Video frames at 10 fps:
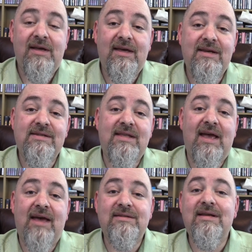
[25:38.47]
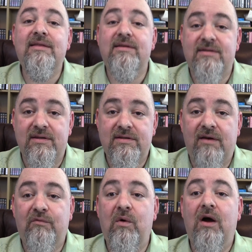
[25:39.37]
It is the antithesis
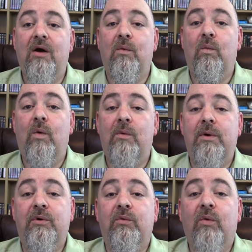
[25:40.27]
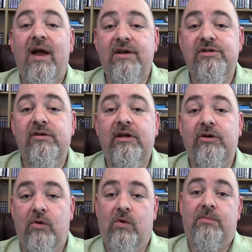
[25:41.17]
of what we would rationally
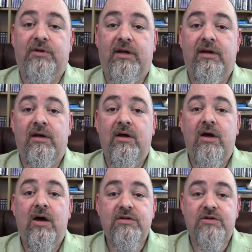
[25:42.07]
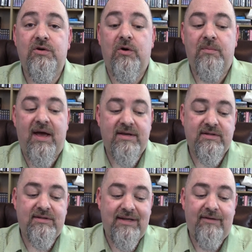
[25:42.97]
normally assume as
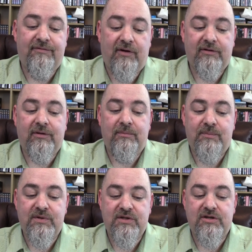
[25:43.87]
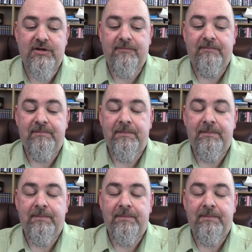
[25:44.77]
a default position.